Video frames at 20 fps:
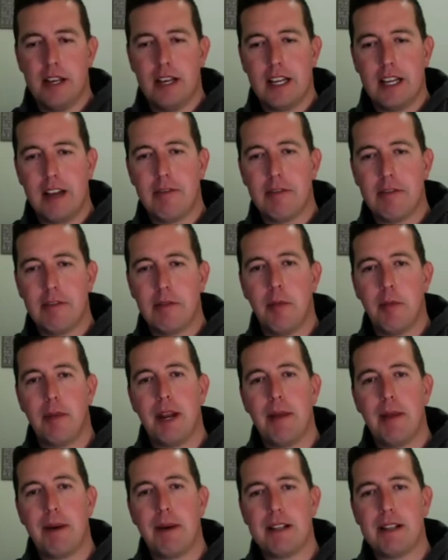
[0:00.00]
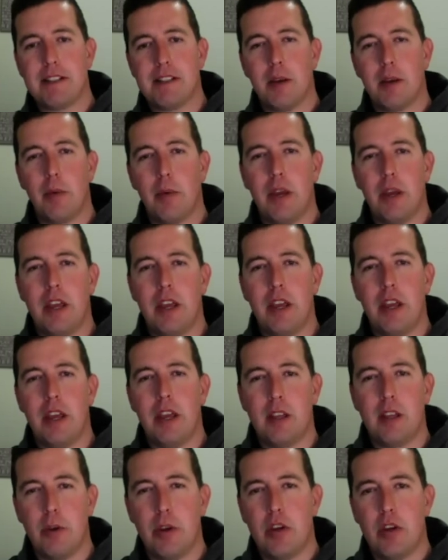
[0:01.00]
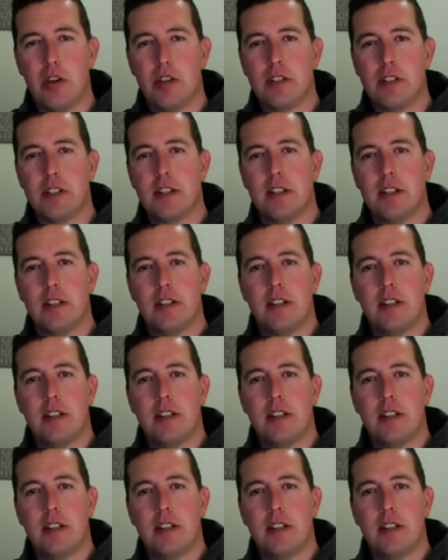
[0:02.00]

minibuses that we use,